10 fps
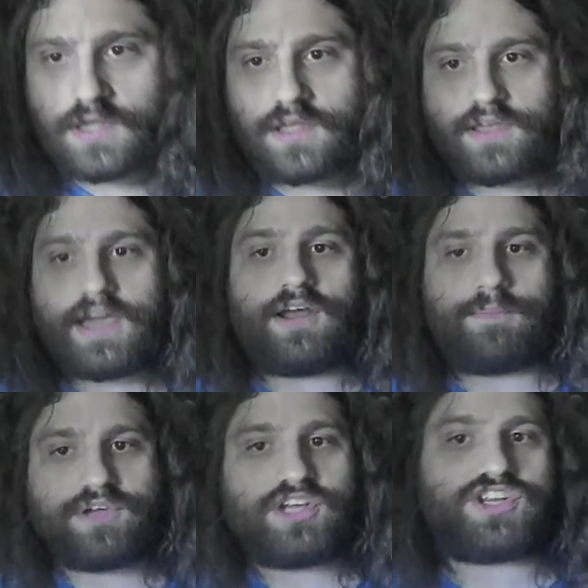Yeah, and I
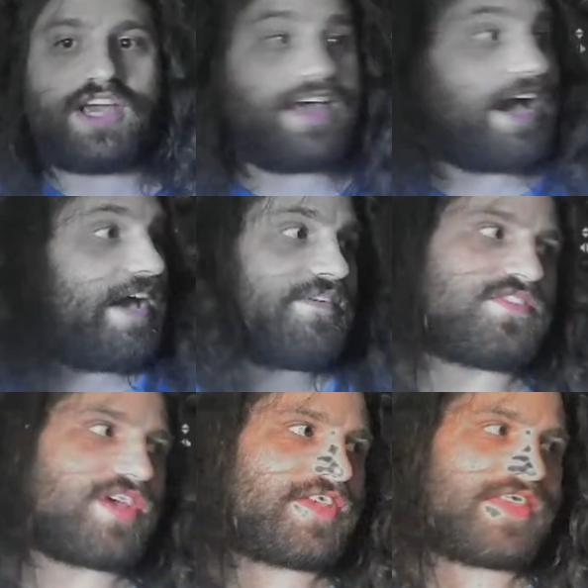appreciate it. I
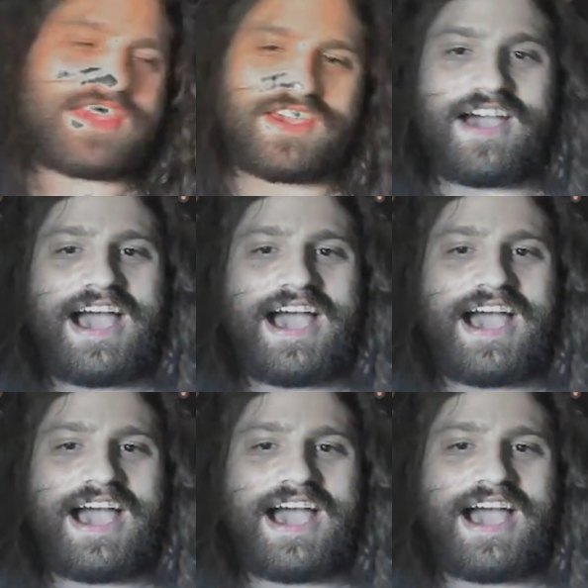try to thank you.